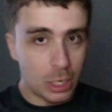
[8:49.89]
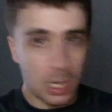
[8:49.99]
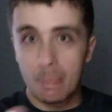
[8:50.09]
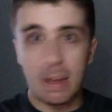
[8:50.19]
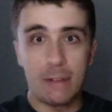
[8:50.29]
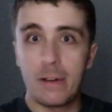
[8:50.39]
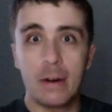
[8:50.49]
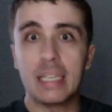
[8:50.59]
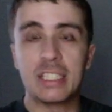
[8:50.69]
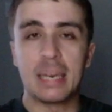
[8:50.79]
about
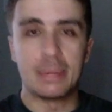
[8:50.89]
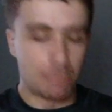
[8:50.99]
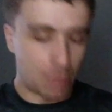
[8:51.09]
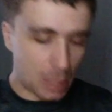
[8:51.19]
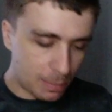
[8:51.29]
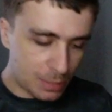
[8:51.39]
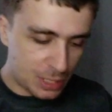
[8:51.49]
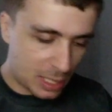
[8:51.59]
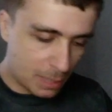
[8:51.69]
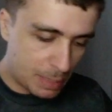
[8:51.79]
various types of problems that
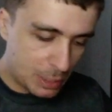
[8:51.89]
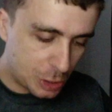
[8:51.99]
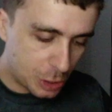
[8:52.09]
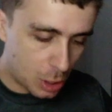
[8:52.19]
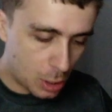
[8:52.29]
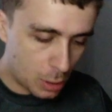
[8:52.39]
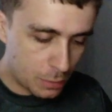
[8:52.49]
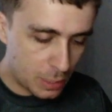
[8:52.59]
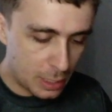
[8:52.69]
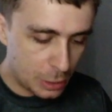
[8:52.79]
can be solved
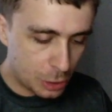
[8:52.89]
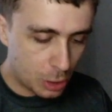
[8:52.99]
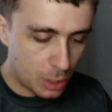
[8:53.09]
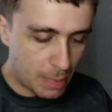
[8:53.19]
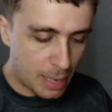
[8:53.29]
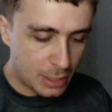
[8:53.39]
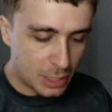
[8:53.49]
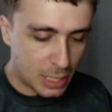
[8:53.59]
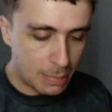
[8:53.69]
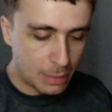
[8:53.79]
in a certain amount of
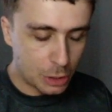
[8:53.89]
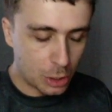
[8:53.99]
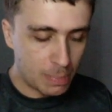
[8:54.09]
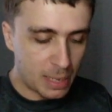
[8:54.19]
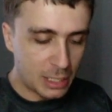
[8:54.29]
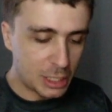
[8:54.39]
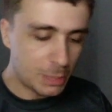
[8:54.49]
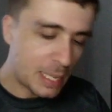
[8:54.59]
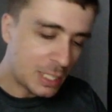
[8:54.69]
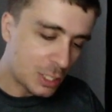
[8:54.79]
time, in a certain amount of
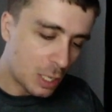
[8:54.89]
space.